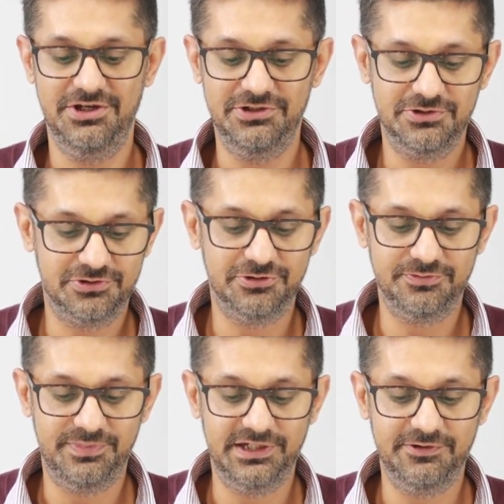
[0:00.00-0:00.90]
You
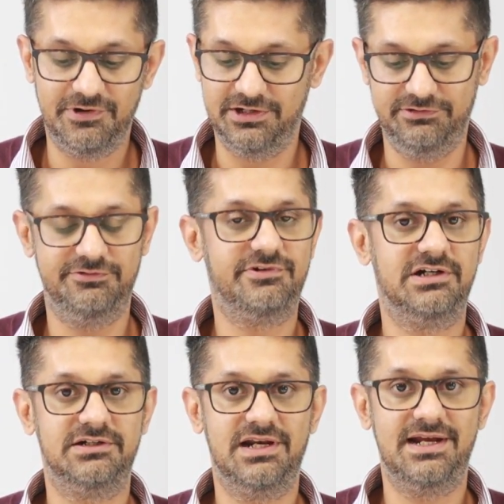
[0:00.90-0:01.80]
could be one of the
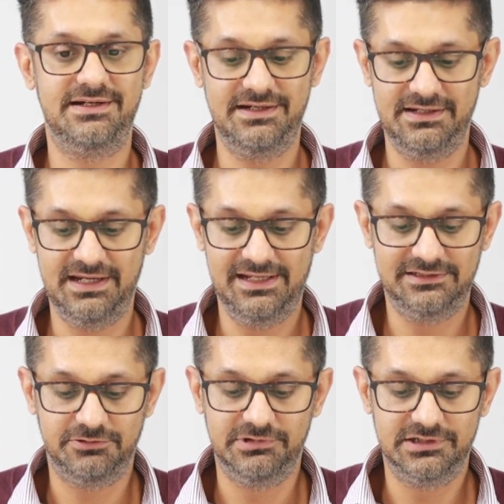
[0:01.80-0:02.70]
frontline
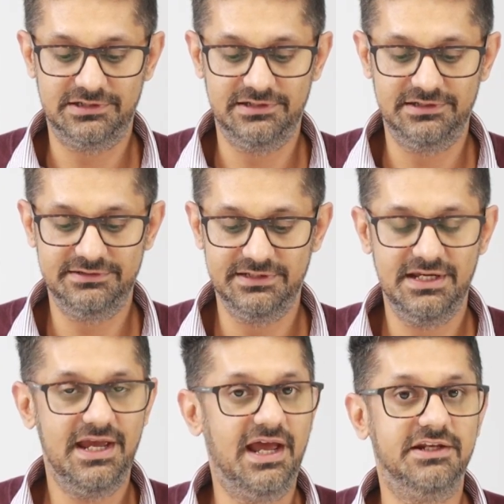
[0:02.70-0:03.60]
health workers
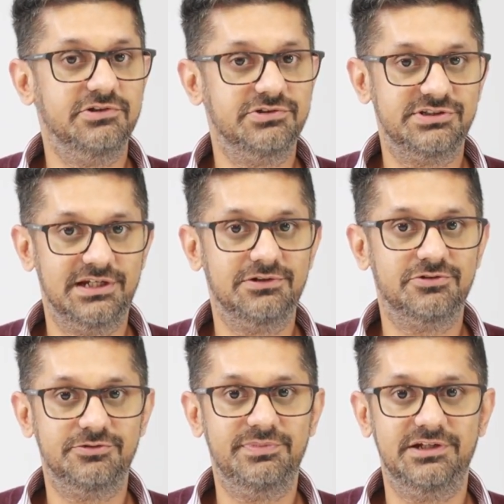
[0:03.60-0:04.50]
and you still
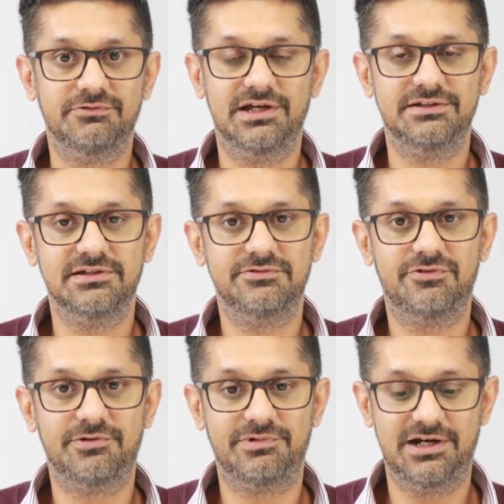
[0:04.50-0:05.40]
could be invited
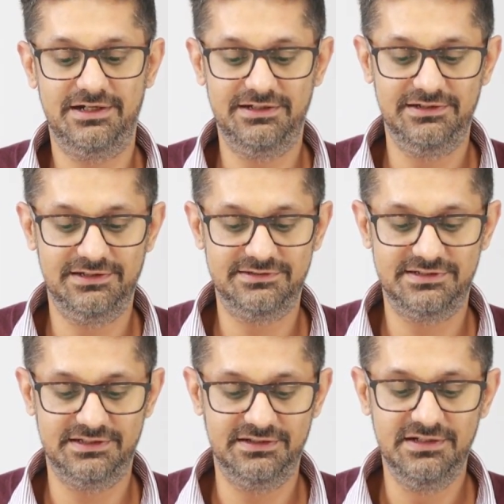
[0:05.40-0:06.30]
for priority list.